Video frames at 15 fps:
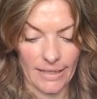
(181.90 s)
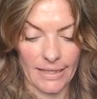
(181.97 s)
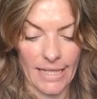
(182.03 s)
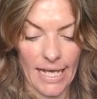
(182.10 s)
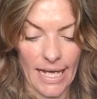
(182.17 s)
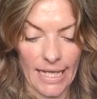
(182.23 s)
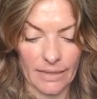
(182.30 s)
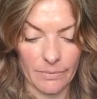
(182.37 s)
and the
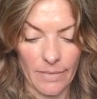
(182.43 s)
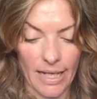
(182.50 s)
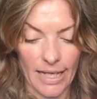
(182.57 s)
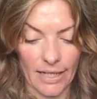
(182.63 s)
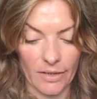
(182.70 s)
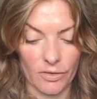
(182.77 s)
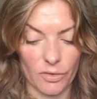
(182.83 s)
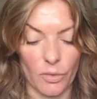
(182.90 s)
Hangman
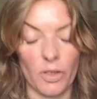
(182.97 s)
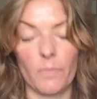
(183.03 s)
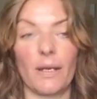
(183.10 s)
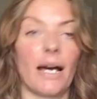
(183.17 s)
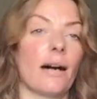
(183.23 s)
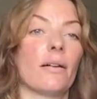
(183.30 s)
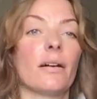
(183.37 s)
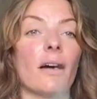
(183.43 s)
can talk
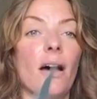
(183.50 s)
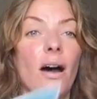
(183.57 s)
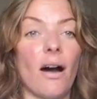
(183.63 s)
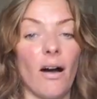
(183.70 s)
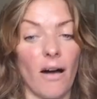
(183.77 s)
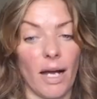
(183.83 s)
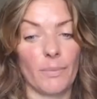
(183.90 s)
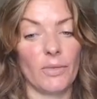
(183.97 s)
about,
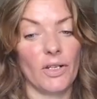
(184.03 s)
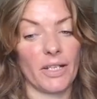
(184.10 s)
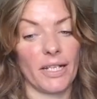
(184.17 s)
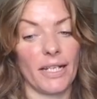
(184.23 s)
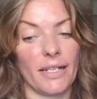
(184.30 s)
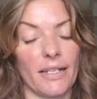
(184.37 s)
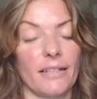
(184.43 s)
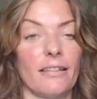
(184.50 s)
I'm looking
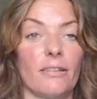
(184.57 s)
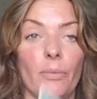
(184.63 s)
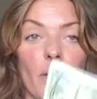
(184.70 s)
at this is